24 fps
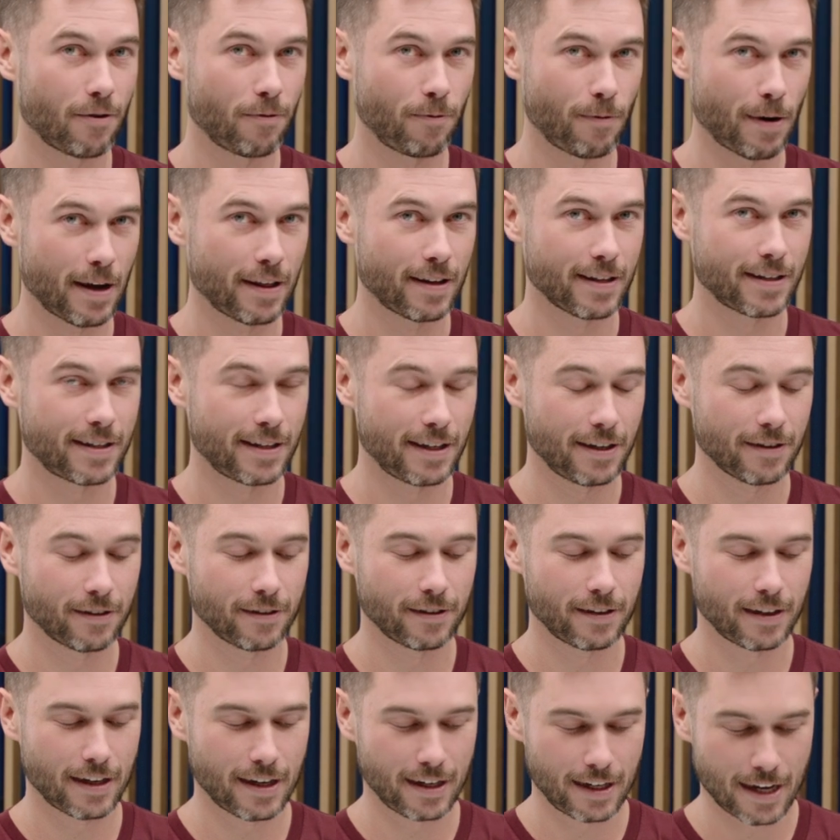weather
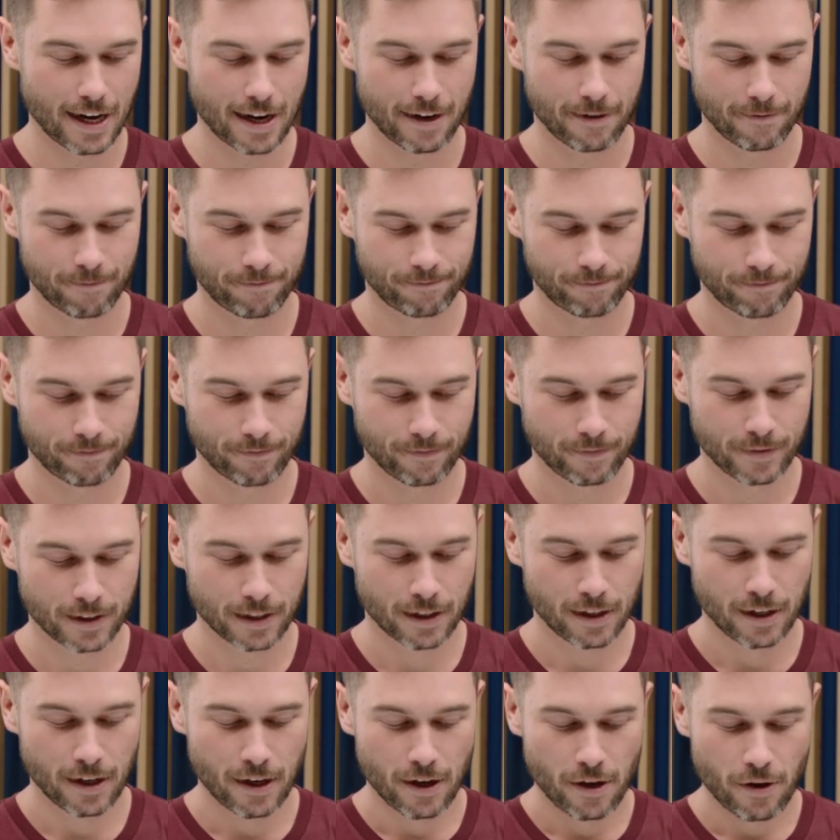sealed again.
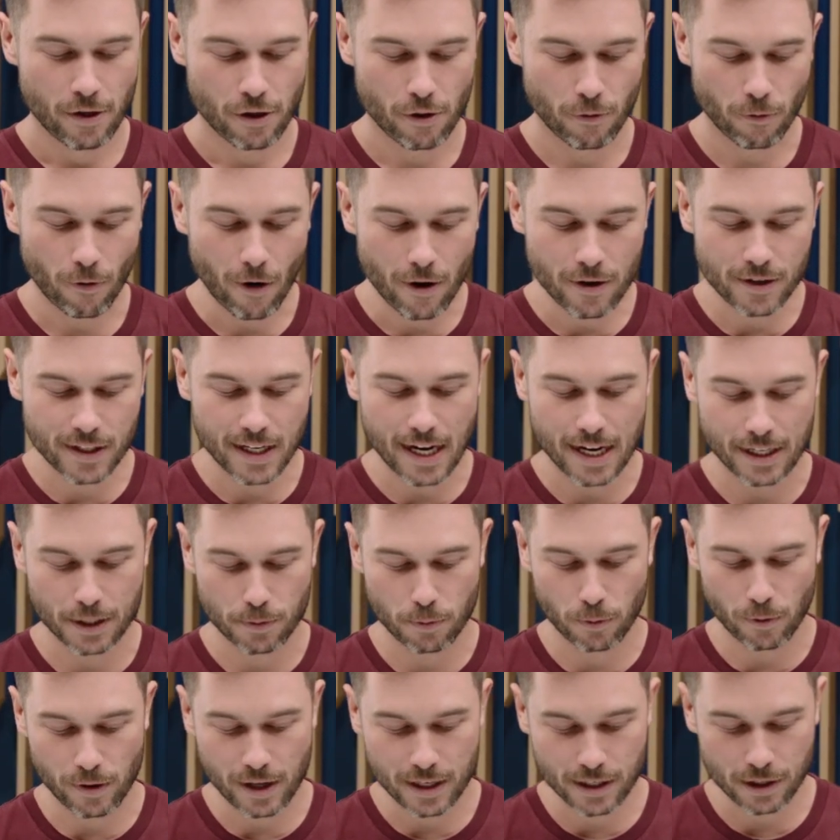The rosettes.
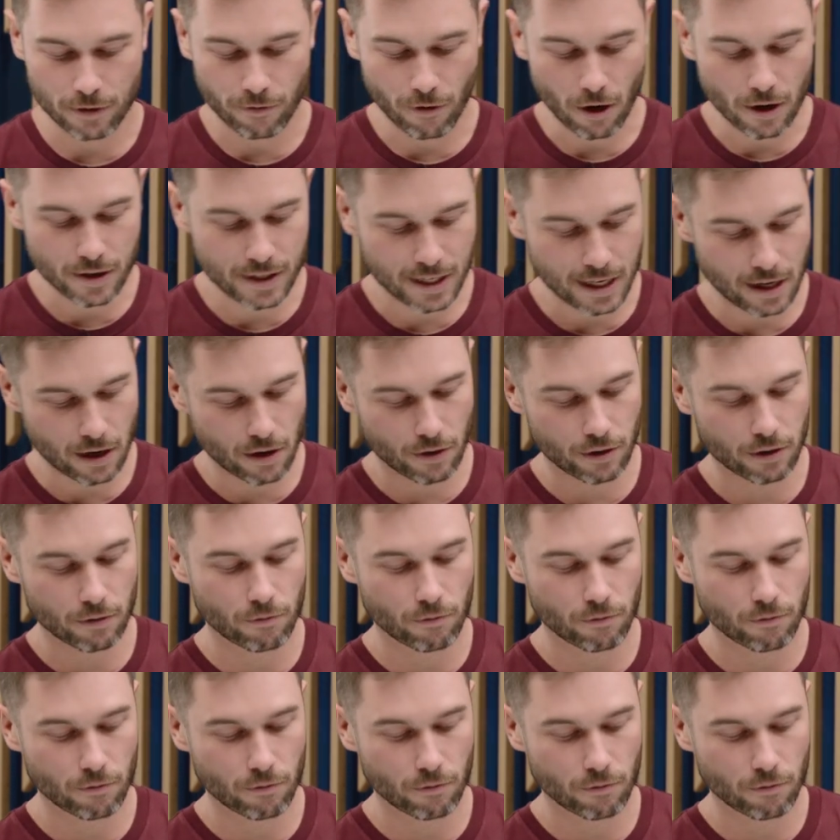Well, there's a rosette on the